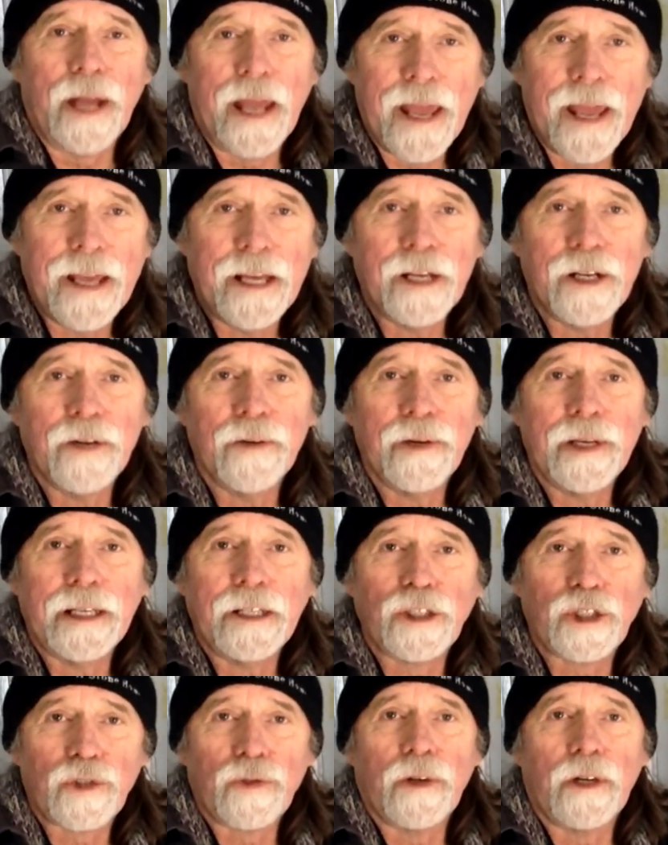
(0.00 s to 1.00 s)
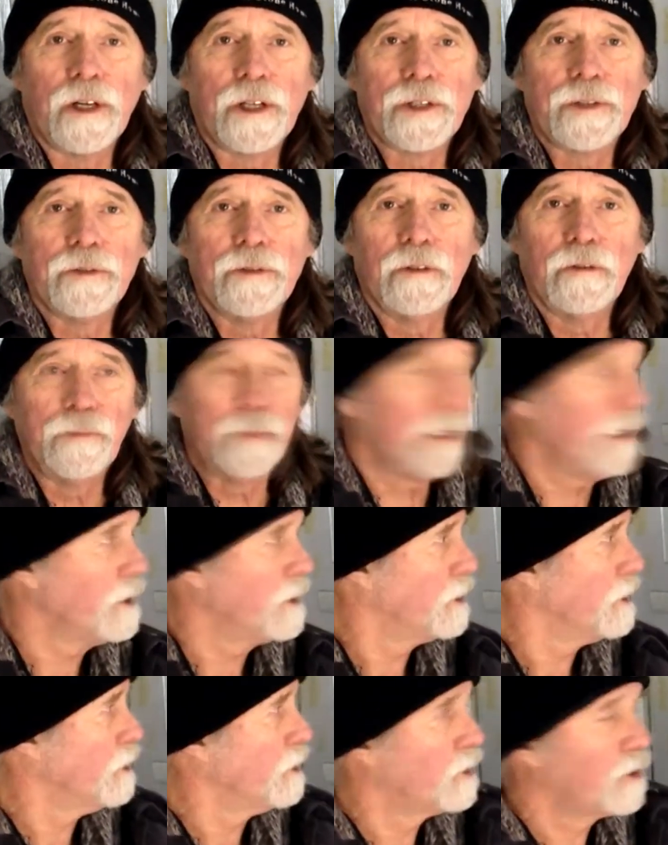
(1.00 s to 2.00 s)
anchoring structural
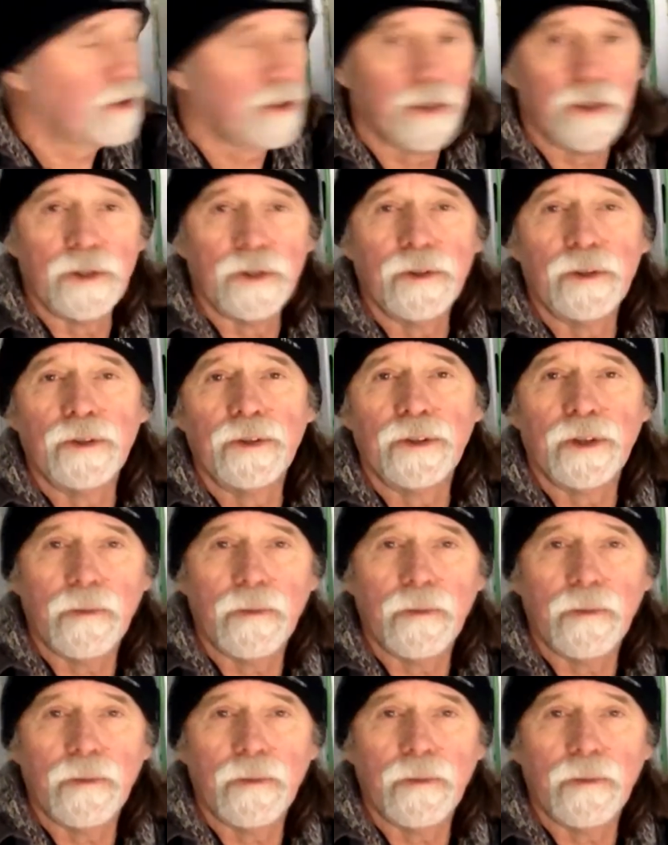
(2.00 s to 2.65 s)
pieces to